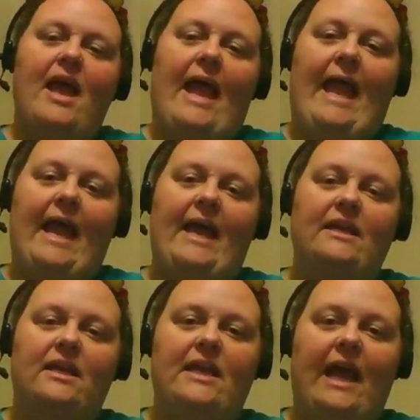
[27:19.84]

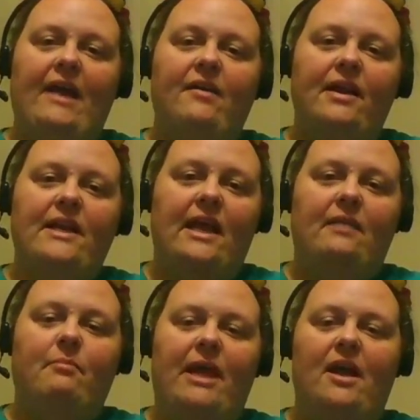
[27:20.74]
And Karen
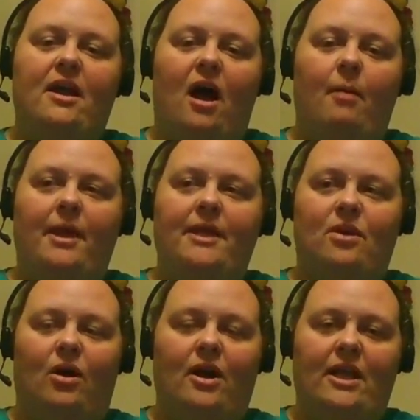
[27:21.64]
and Mia comment
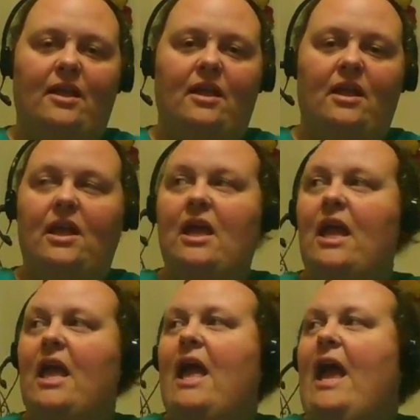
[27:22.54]
on it.
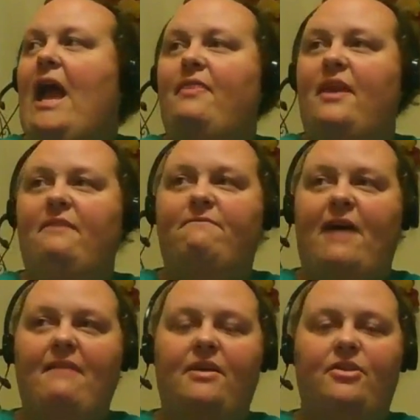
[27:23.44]
And then
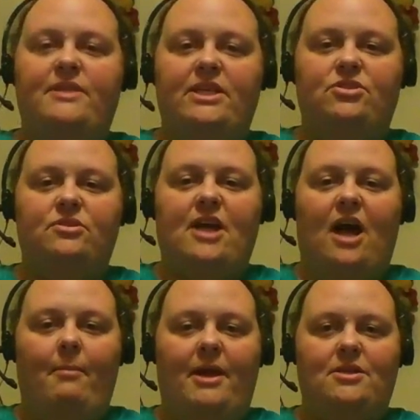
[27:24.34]
5 other teachers
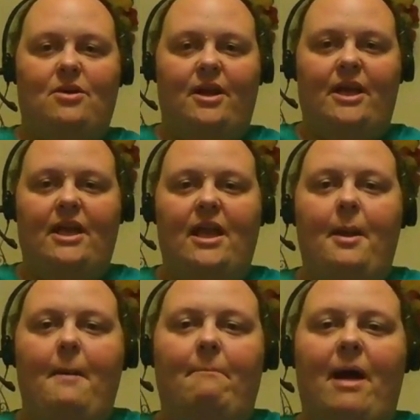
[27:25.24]
comment on it.
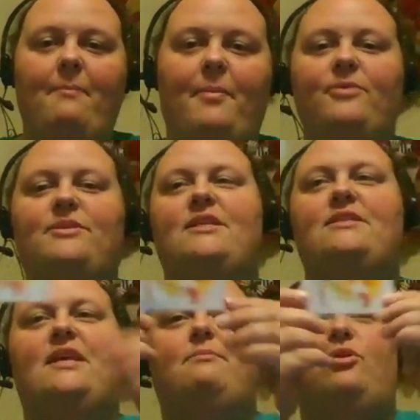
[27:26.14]
My post is
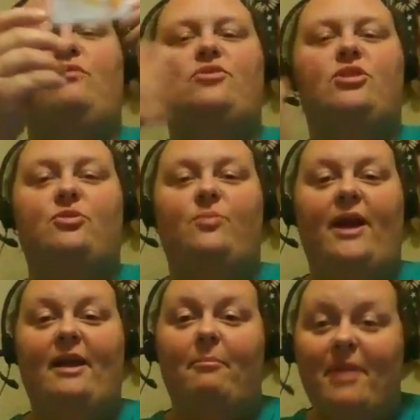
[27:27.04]
then moved to the
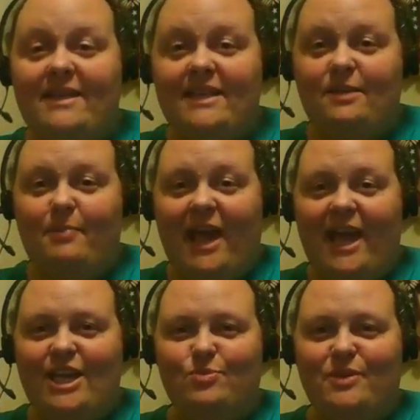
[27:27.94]
recommended
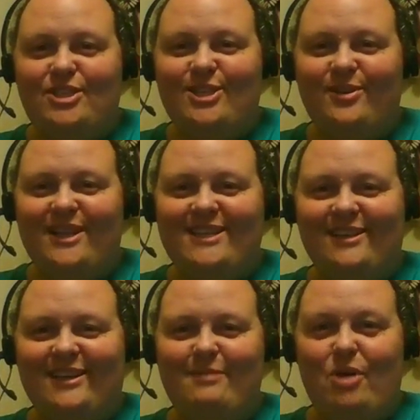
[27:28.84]
page when students
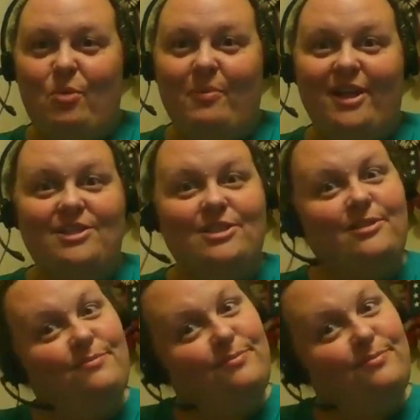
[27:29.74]
look at moments.